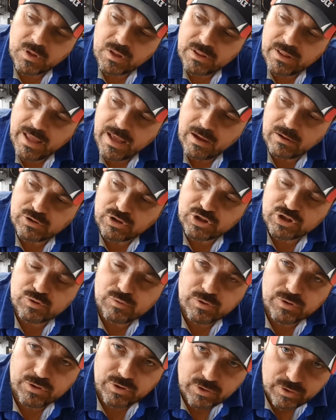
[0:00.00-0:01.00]
Now, just to
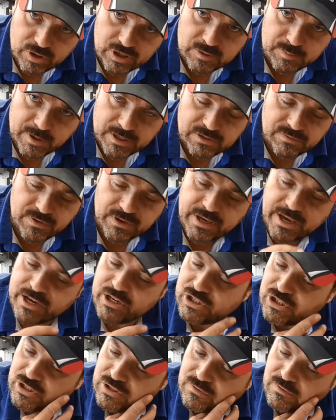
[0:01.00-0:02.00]
run through those
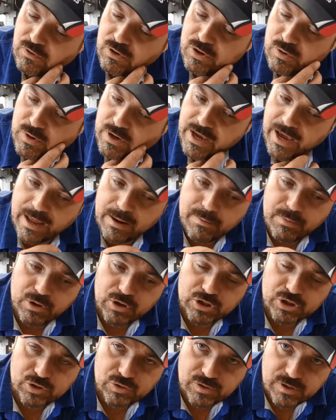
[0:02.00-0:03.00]
specifications for you again,
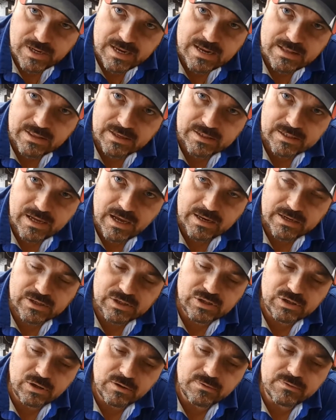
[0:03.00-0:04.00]
because you need this kind of
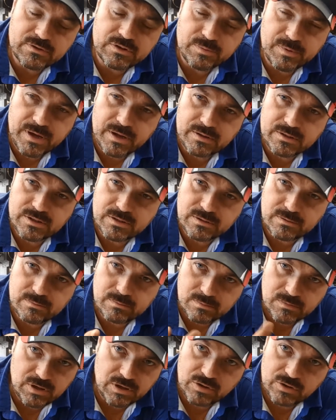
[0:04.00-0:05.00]
stuff to be able to,
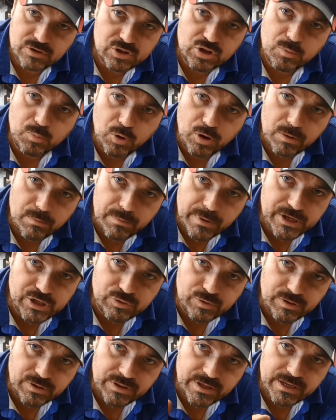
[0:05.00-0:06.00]
you know, there's no point in
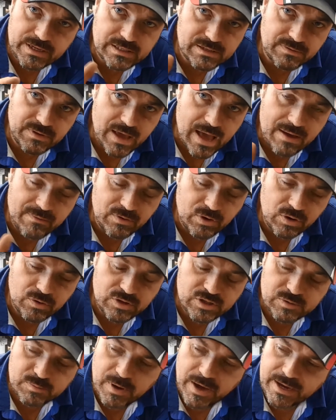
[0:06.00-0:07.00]
measuring things if you haven't got the
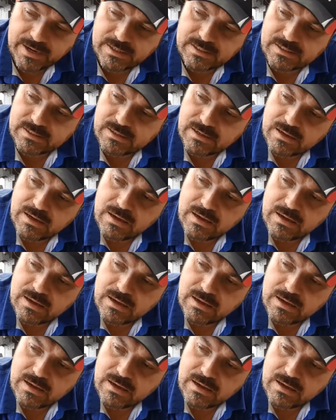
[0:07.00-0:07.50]
specs.